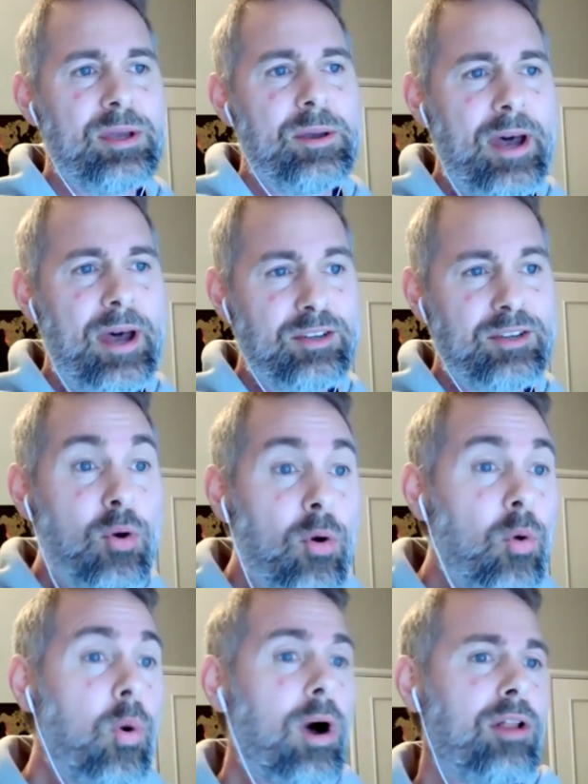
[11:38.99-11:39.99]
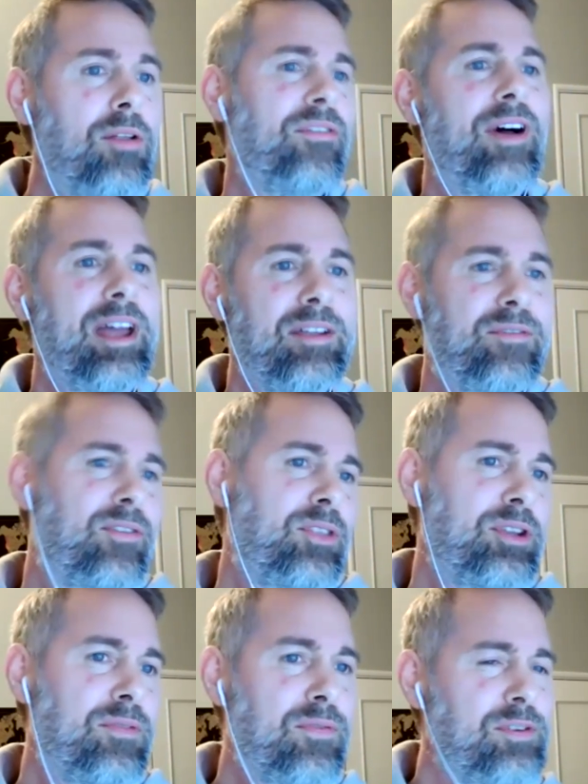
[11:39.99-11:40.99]
uh, don't qualify for the
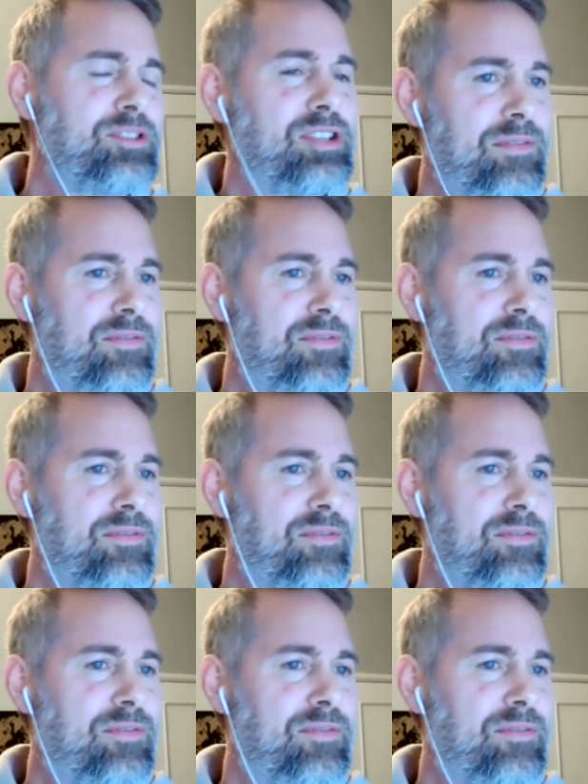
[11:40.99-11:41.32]
diversity